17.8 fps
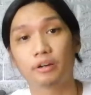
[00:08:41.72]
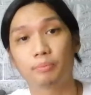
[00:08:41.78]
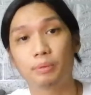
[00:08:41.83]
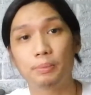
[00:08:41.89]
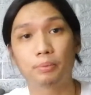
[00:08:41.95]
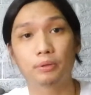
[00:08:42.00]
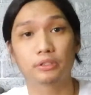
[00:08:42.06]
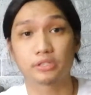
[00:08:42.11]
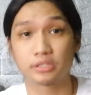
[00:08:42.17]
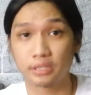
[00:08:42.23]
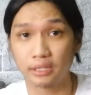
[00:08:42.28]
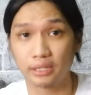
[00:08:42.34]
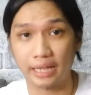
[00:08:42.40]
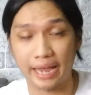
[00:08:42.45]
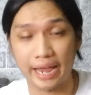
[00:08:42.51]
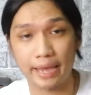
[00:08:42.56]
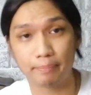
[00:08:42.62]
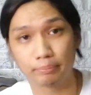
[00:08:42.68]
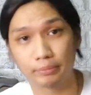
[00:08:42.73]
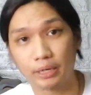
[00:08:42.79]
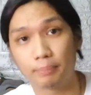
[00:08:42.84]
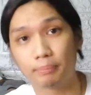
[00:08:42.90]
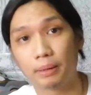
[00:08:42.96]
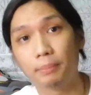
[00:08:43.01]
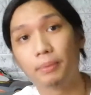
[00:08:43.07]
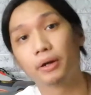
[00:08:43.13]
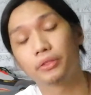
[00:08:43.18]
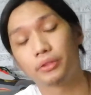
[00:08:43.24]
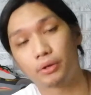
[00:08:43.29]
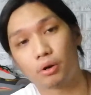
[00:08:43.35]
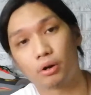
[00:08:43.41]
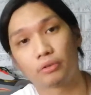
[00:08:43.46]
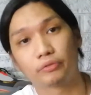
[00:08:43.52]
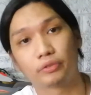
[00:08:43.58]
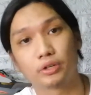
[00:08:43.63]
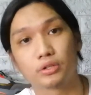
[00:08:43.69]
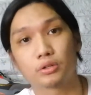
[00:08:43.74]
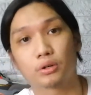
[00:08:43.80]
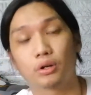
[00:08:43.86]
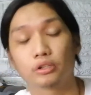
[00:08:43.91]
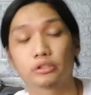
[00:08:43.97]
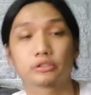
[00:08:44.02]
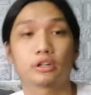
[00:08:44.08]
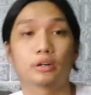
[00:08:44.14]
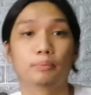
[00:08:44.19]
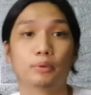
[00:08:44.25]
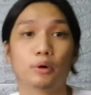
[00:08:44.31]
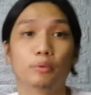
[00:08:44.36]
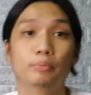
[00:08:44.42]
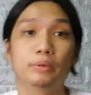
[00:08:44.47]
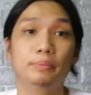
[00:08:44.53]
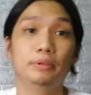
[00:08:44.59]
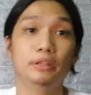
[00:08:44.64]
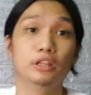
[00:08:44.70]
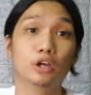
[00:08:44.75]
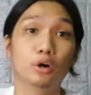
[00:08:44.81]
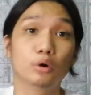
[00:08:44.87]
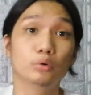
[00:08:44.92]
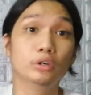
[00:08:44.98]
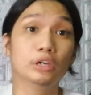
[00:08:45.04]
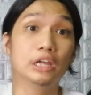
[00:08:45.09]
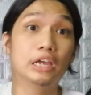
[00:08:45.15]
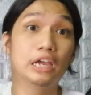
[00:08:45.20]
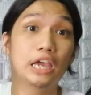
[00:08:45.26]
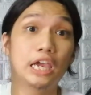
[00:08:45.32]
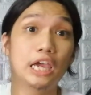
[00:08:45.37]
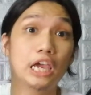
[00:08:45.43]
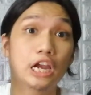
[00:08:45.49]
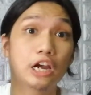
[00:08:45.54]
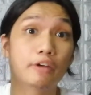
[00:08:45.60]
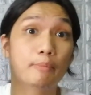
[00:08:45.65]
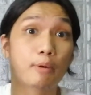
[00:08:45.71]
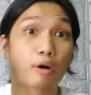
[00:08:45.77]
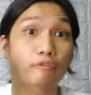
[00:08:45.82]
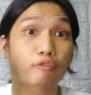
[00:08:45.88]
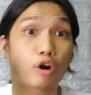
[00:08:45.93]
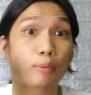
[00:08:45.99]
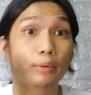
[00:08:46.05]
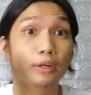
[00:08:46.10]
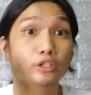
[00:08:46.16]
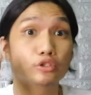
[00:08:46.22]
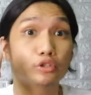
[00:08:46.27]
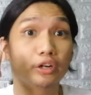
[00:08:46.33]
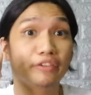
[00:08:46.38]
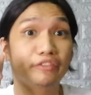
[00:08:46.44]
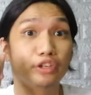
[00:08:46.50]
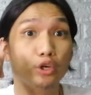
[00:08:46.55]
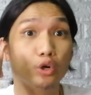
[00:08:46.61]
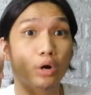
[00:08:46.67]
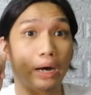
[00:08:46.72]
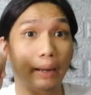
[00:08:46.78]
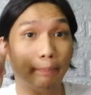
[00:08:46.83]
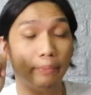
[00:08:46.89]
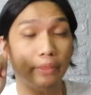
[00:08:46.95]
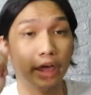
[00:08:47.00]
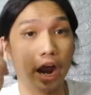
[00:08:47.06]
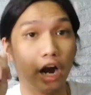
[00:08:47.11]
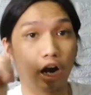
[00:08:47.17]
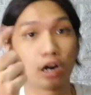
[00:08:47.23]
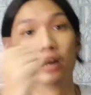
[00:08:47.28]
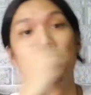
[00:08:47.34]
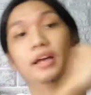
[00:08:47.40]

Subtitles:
of people are still hyped up about the Converse All-Star Pro BB Low. The performance review up there.